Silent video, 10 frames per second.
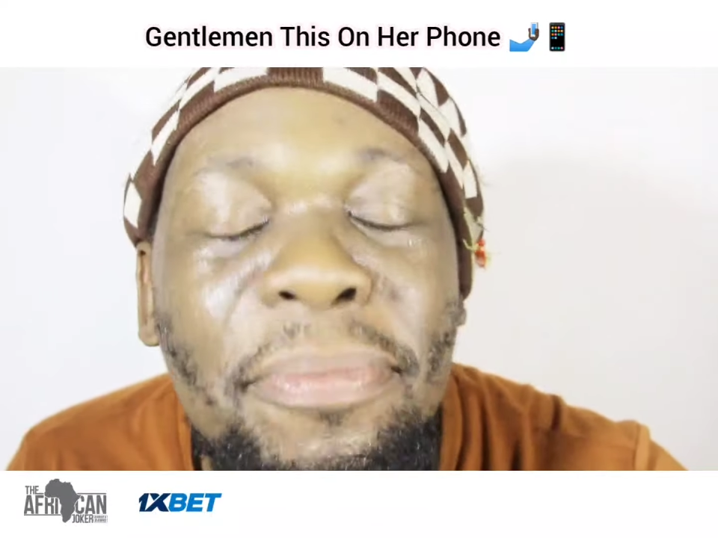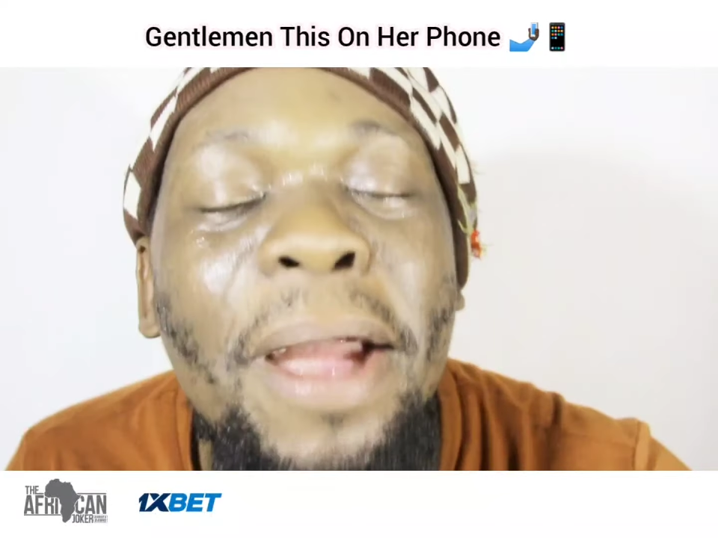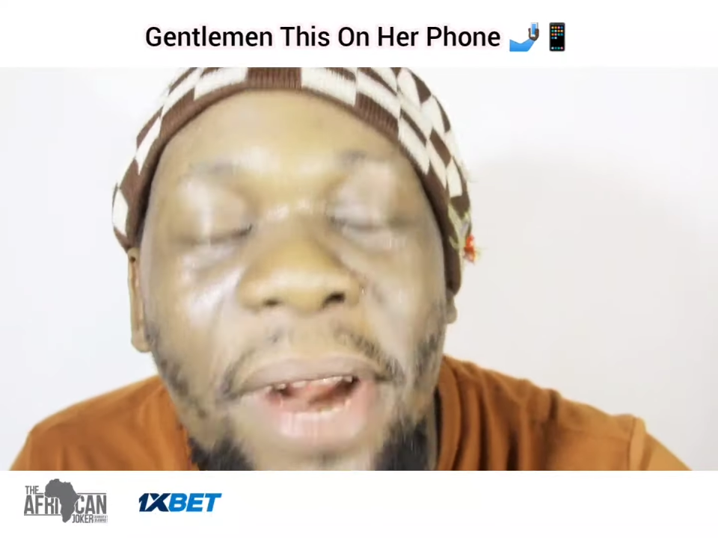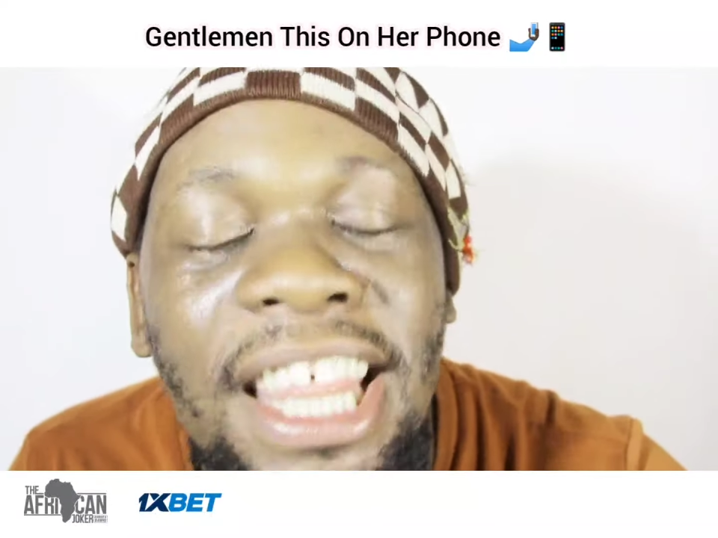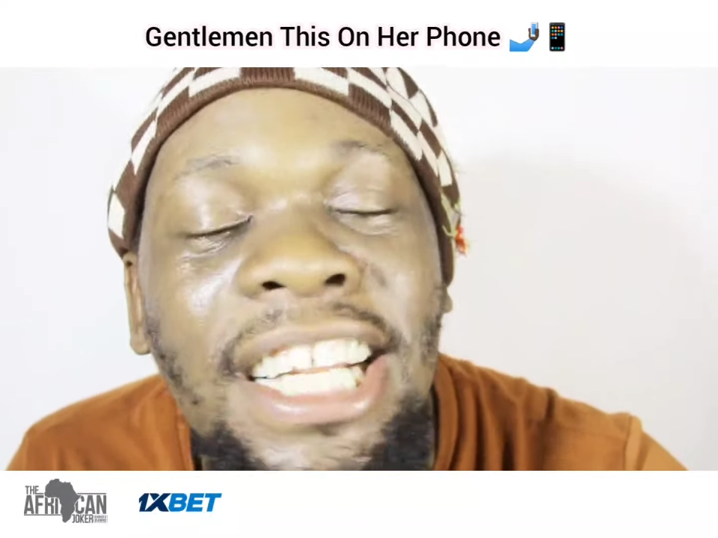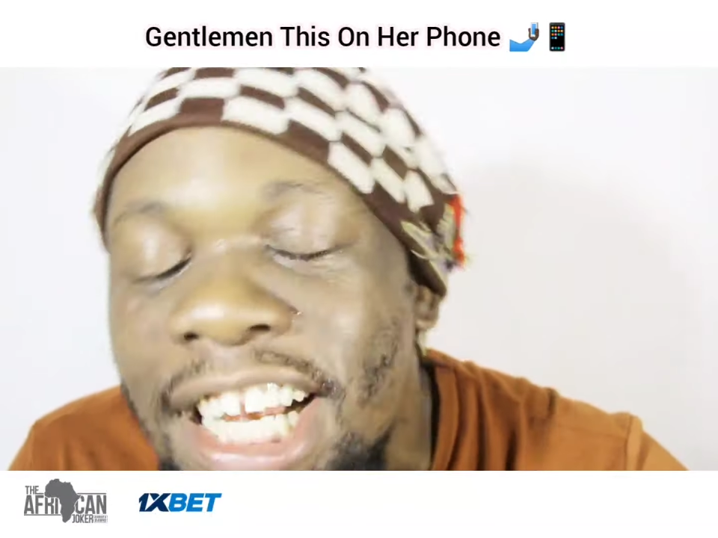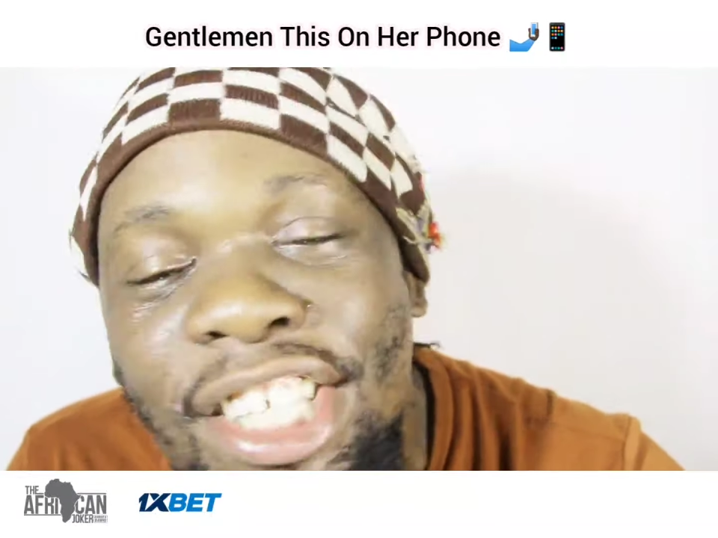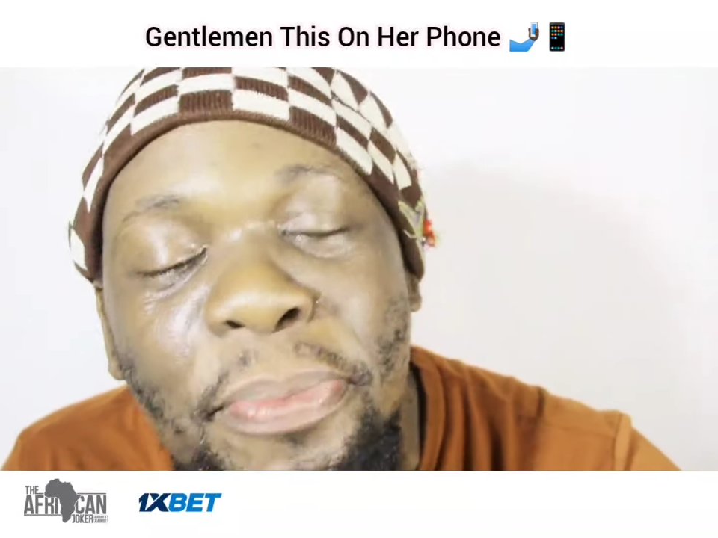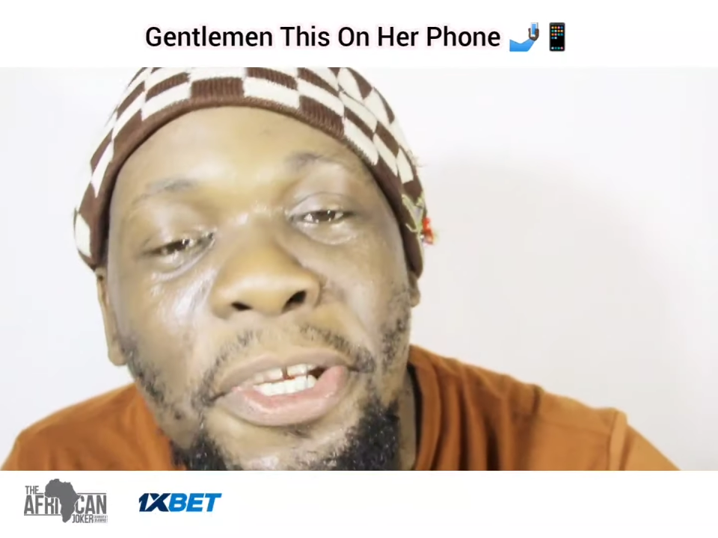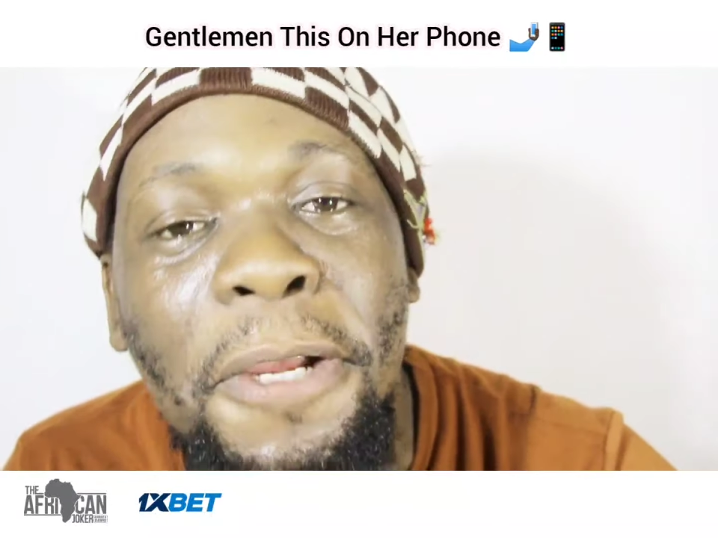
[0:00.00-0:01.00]
my brother.
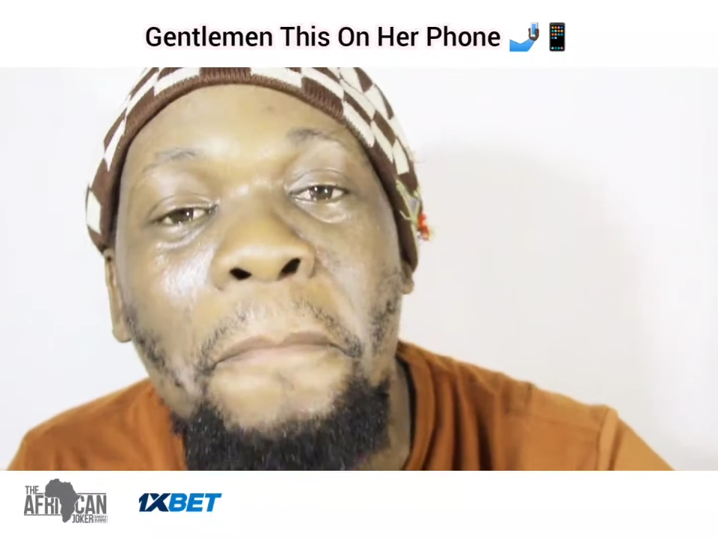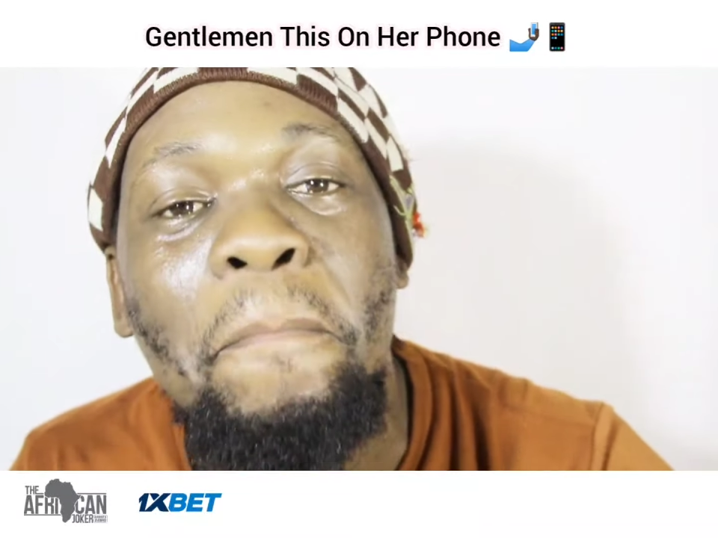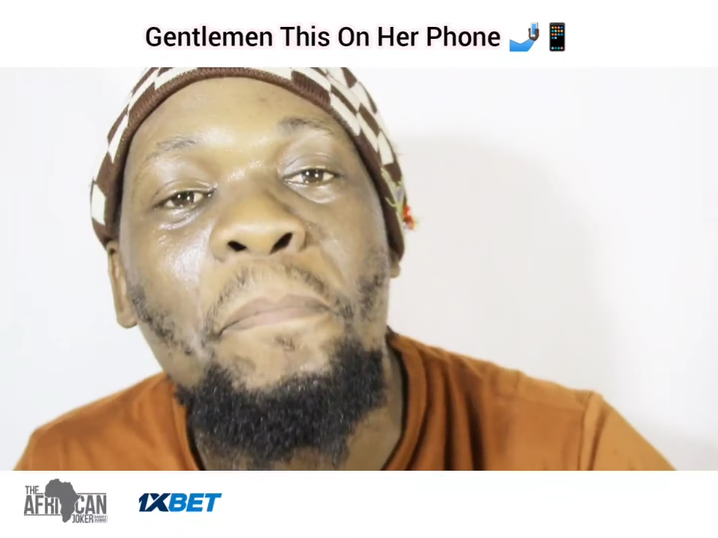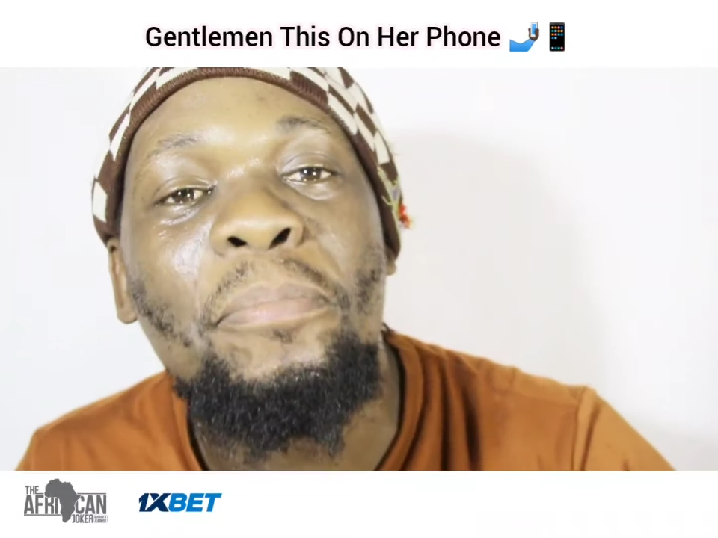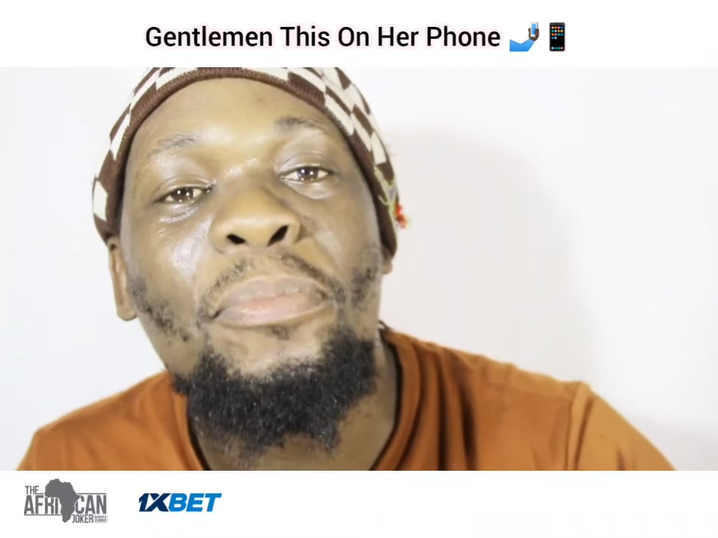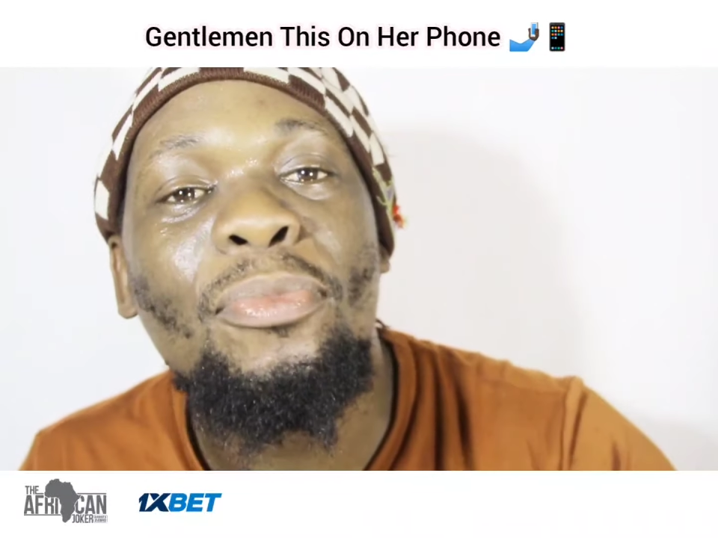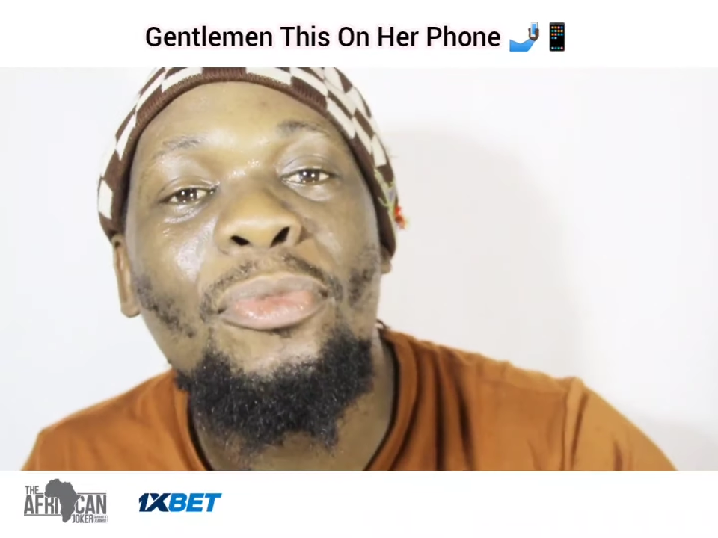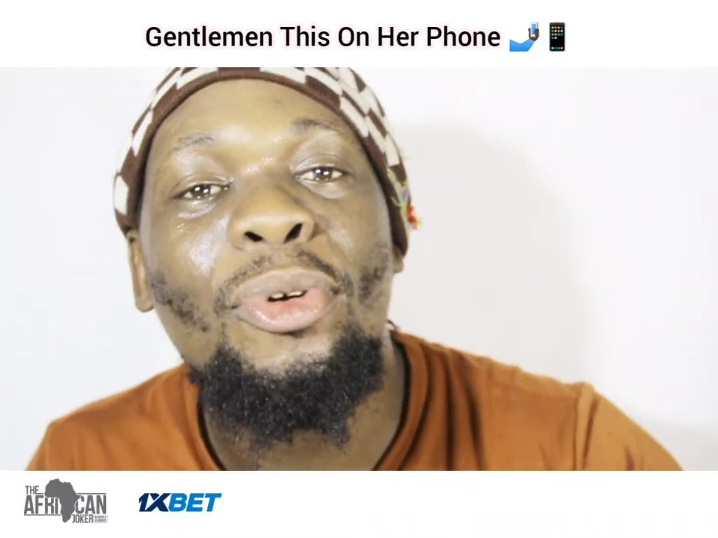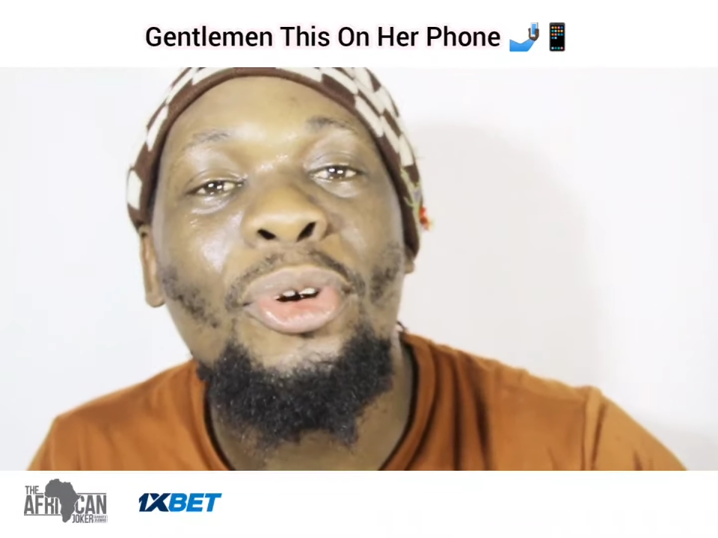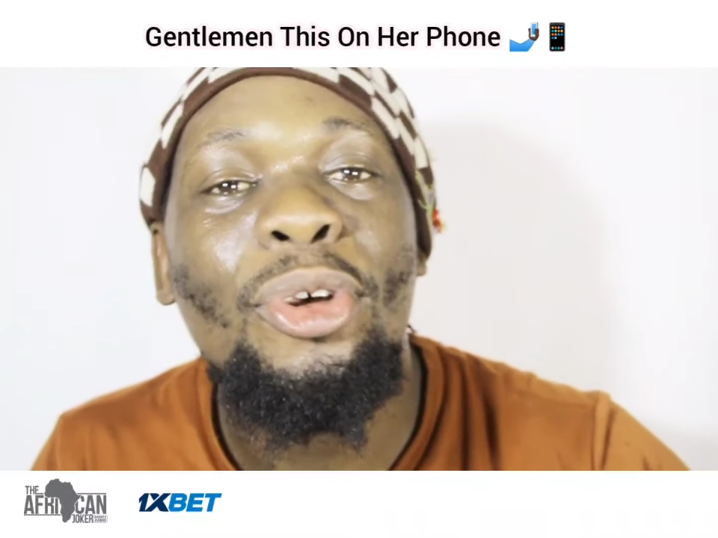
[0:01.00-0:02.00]
Trust me.
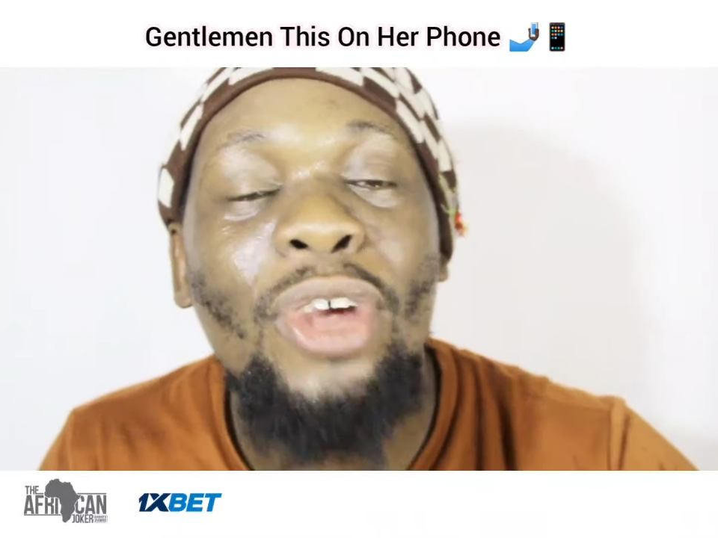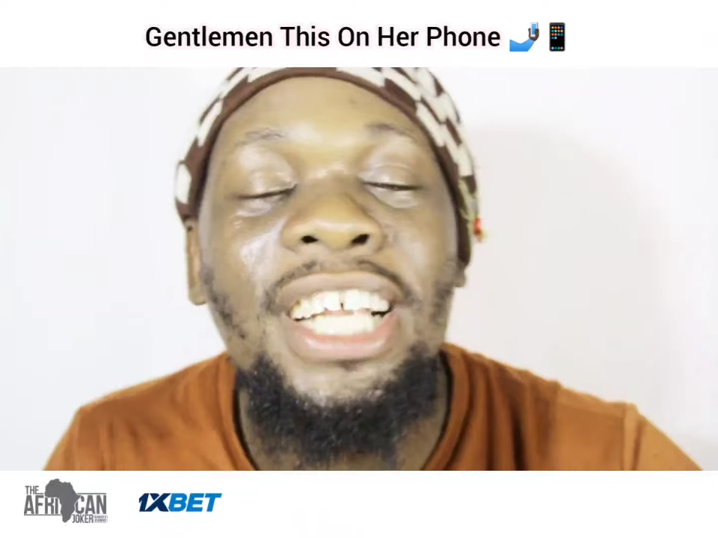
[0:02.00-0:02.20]
You